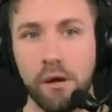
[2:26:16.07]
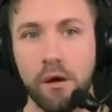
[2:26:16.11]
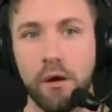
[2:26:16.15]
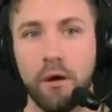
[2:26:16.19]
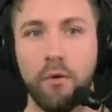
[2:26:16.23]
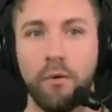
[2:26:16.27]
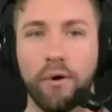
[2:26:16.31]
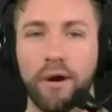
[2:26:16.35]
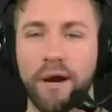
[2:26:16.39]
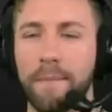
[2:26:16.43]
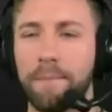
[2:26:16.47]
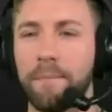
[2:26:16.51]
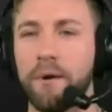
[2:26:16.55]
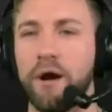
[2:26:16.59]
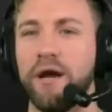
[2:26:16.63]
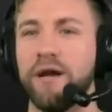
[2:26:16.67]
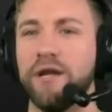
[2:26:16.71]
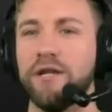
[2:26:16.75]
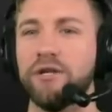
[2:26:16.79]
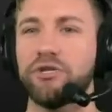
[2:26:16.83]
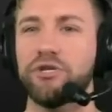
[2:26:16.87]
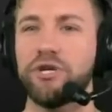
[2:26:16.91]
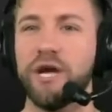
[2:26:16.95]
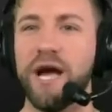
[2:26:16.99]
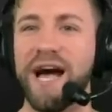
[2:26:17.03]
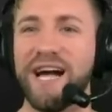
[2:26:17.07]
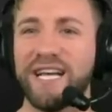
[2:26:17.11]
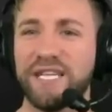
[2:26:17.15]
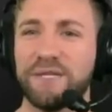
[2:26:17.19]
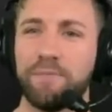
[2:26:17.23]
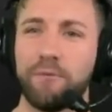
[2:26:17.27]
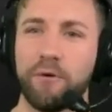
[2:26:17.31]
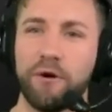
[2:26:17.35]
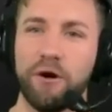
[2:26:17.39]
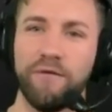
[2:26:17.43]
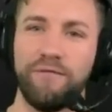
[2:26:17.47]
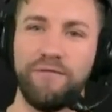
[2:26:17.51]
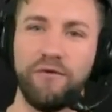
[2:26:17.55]
What up, Brandon
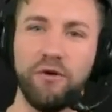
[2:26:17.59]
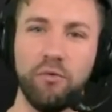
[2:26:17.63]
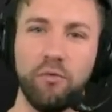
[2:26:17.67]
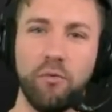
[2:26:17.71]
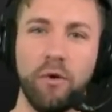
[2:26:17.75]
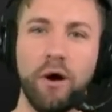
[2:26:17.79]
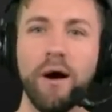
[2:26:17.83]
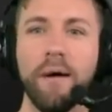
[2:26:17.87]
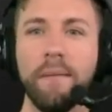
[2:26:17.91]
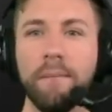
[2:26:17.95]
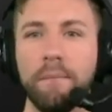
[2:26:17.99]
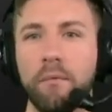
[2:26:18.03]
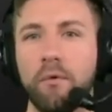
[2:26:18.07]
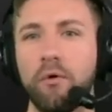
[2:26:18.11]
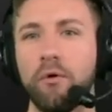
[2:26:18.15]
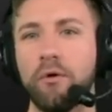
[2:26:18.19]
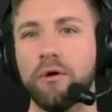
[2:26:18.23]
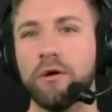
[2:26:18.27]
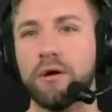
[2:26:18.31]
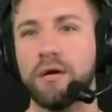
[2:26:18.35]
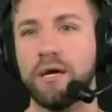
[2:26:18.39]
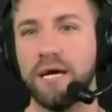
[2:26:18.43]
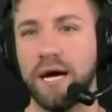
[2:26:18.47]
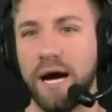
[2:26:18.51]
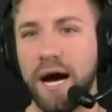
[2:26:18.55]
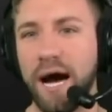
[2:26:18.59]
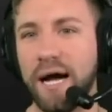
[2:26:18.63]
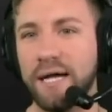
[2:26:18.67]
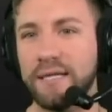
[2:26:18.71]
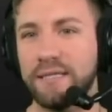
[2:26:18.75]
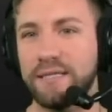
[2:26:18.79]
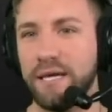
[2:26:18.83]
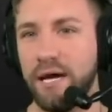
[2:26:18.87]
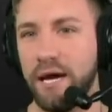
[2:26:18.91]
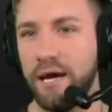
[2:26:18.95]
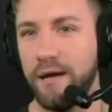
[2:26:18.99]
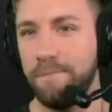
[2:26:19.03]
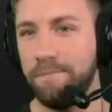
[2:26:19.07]
Jasper? If you want more
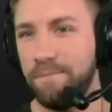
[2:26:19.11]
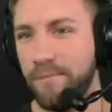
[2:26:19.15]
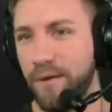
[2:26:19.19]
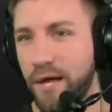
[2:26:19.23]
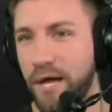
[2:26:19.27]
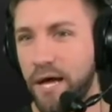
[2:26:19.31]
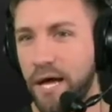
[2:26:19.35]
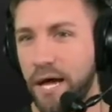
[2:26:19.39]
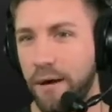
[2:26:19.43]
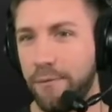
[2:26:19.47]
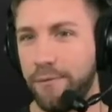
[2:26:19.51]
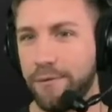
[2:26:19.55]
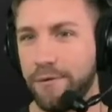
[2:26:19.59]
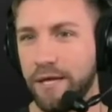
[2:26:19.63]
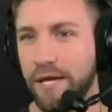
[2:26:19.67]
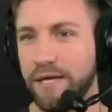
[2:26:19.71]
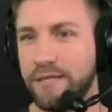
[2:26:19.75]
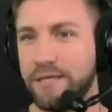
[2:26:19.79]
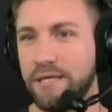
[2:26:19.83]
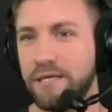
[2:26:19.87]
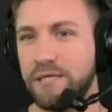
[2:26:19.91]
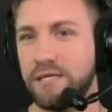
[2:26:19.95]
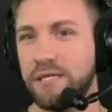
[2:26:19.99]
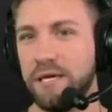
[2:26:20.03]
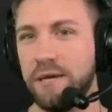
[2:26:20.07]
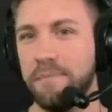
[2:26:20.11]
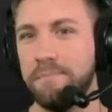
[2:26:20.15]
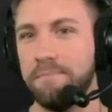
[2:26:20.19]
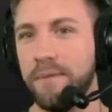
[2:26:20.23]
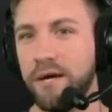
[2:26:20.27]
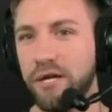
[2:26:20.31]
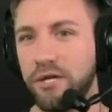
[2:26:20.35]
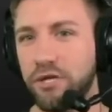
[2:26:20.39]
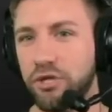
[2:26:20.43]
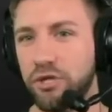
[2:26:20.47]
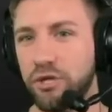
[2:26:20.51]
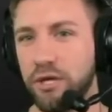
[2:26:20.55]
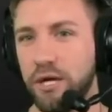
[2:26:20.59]
content and would like to see
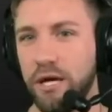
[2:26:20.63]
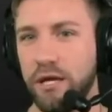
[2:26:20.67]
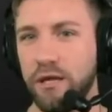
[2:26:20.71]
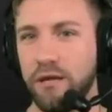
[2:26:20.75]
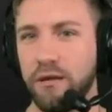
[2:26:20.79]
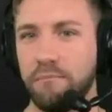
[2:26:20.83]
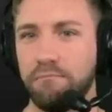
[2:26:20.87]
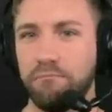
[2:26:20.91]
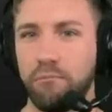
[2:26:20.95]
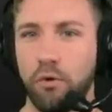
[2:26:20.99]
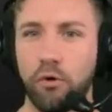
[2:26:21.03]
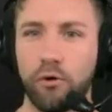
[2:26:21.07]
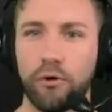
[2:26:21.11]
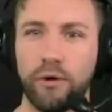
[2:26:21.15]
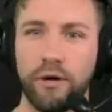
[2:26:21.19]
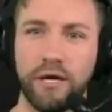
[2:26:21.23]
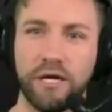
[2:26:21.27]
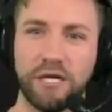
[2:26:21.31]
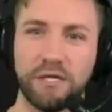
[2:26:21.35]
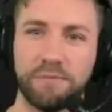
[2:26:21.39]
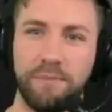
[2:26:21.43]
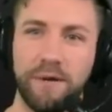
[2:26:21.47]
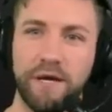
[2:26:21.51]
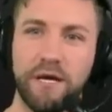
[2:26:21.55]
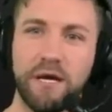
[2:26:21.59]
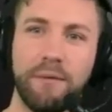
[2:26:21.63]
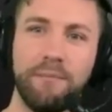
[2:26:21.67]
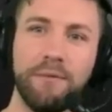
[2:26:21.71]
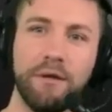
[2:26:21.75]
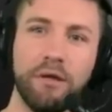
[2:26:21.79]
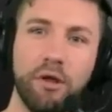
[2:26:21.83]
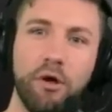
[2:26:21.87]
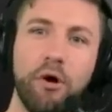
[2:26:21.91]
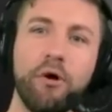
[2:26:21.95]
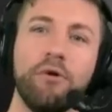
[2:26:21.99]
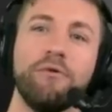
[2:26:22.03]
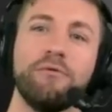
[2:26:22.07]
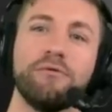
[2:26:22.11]
Mitch in the mornings become a
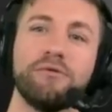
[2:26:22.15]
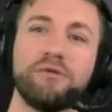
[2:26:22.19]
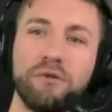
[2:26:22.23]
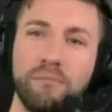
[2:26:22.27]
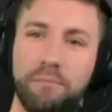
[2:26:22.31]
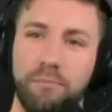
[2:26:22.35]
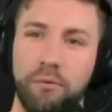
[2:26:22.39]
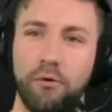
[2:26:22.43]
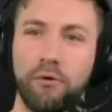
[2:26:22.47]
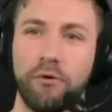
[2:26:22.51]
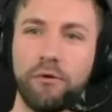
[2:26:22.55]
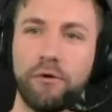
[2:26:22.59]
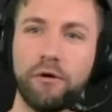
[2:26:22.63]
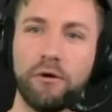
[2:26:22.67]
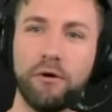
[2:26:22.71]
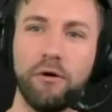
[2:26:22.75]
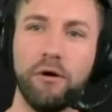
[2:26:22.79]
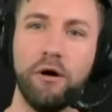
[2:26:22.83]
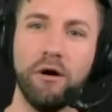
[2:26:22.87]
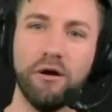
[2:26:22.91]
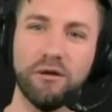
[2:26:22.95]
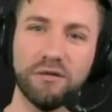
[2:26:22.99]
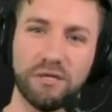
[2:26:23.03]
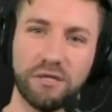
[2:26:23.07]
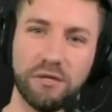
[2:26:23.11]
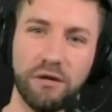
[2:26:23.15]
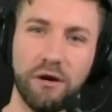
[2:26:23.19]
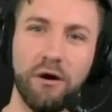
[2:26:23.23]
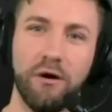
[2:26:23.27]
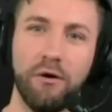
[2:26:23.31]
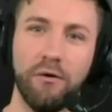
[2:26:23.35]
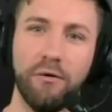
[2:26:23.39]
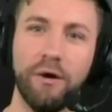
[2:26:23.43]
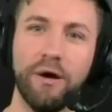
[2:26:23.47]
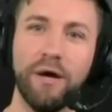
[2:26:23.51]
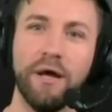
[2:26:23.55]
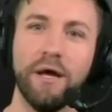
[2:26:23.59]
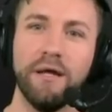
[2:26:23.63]
local supporter,
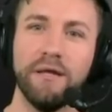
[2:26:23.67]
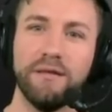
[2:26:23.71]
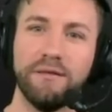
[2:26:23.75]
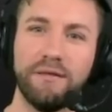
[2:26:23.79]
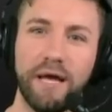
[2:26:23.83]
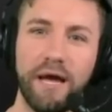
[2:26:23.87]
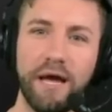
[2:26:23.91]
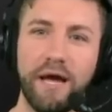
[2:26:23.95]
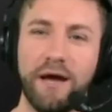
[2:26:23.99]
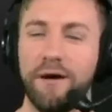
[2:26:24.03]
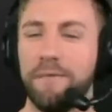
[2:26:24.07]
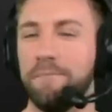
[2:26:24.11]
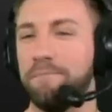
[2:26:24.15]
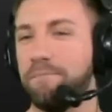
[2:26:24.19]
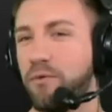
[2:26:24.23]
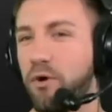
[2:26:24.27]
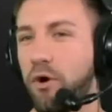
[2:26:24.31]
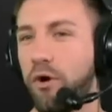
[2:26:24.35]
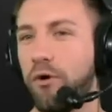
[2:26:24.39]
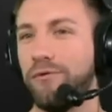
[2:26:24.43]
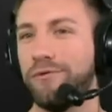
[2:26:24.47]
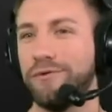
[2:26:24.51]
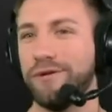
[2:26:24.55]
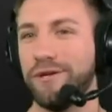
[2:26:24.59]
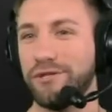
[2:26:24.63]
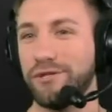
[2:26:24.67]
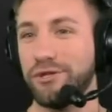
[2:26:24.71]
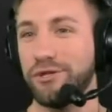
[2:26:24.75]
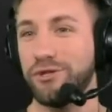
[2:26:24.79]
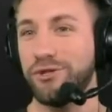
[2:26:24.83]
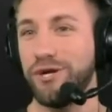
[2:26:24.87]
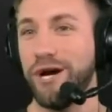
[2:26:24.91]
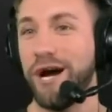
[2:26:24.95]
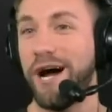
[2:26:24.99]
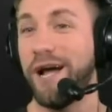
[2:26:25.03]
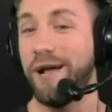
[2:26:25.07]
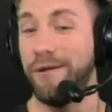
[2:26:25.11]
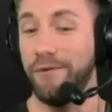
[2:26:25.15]
also, damn, Kolton is a
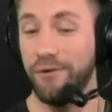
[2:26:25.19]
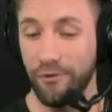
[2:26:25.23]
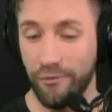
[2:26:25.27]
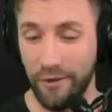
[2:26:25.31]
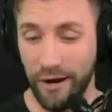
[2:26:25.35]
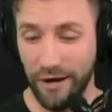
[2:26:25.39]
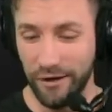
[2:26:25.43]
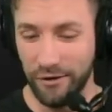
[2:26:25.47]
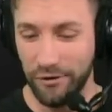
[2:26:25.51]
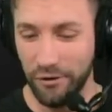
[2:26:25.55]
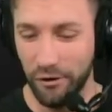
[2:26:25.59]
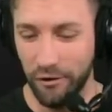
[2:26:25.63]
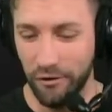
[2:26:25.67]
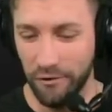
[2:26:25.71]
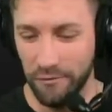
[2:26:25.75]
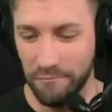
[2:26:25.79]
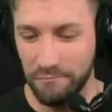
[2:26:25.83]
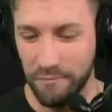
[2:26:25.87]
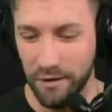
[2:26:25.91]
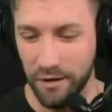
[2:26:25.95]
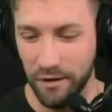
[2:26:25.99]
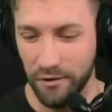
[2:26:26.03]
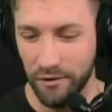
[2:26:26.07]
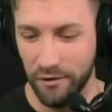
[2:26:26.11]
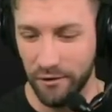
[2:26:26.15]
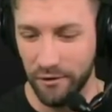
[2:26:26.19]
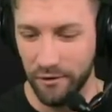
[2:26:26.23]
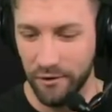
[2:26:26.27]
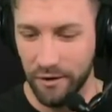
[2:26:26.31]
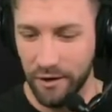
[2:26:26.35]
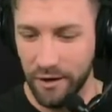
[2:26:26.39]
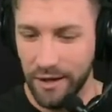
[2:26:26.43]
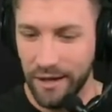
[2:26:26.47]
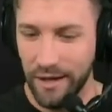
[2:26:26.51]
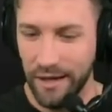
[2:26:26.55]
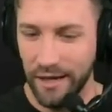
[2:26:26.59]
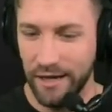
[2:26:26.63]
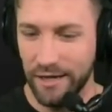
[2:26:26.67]
giant. You're right. Kolton Miller
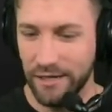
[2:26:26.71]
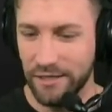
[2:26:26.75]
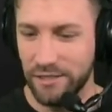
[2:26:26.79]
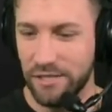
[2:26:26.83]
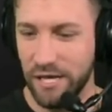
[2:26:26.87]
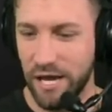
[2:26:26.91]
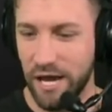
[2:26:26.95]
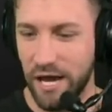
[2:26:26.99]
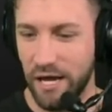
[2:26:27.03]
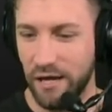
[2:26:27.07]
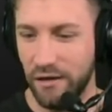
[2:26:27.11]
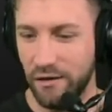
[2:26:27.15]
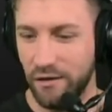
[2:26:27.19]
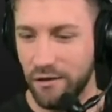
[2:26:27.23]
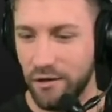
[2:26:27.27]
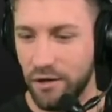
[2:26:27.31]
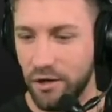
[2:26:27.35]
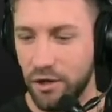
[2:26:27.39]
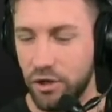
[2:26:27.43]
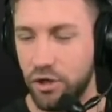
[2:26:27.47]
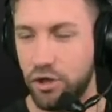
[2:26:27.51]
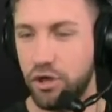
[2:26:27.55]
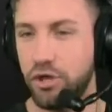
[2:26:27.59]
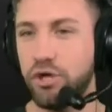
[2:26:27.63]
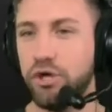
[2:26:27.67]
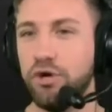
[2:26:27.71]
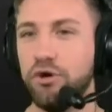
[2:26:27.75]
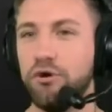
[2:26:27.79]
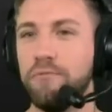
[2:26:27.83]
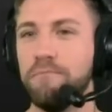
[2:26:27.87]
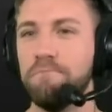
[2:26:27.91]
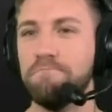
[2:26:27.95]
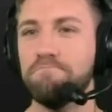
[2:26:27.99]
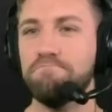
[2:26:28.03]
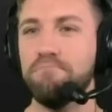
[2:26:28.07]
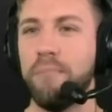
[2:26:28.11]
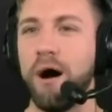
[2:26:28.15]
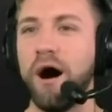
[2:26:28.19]
is a
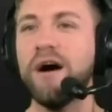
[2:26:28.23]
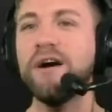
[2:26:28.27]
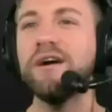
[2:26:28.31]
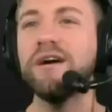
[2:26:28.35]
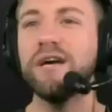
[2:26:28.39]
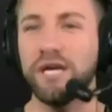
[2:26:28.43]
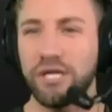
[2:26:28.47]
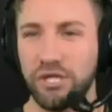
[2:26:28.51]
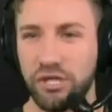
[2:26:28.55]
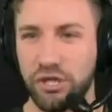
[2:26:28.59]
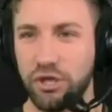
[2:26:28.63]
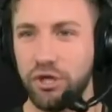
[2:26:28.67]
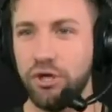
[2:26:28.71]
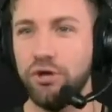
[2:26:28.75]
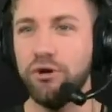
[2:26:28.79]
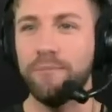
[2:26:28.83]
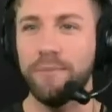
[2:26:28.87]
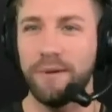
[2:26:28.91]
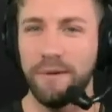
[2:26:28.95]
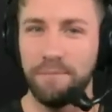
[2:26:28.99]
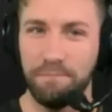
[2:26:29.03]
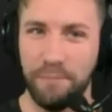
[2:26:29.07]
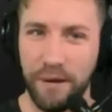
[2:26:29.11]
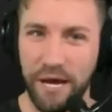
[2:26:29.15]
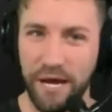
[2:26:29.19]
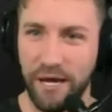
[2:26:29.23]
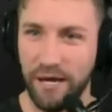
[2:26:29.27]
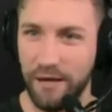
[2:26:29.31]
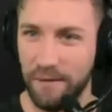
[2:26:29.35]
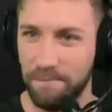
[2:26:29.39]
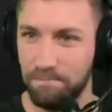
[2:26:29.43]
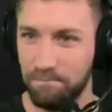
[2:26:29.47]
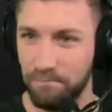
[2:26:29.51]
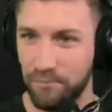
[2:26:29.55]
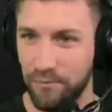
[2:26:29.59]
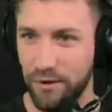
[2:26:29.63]
humongous human being.